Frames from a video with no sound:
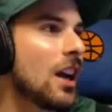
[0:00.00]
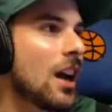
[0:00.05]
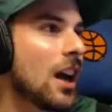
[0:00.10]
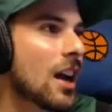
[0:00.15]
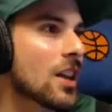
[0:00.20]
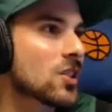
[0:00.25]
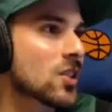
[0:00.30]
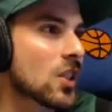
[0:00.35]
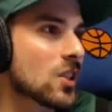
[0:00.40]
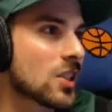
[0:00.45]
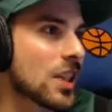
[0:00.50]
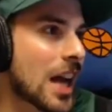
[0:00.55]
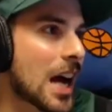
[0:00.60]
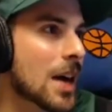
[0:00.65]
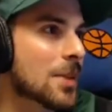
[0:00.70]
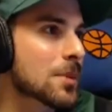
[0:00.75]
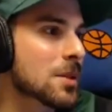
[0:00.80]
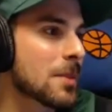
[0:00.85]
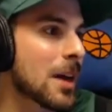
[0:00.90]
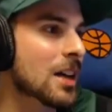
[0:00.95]
As the
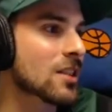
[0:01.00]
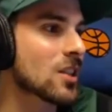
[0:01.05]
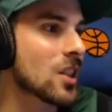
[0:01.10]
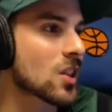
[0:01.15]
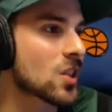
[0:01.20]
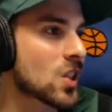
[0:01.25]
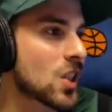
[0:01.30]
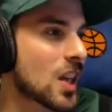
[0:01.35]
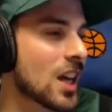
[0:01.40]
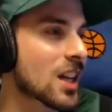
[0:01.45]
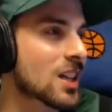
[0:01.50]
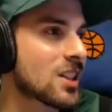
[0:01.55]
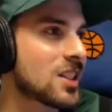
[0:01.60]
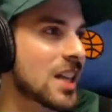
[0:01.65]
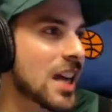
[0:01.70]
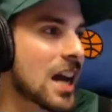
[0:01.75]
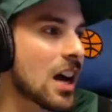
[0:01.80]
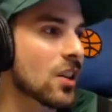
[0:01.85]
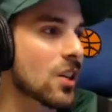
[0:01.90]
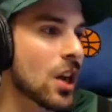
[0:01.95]
time's about to tick
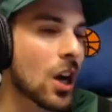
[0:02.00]
down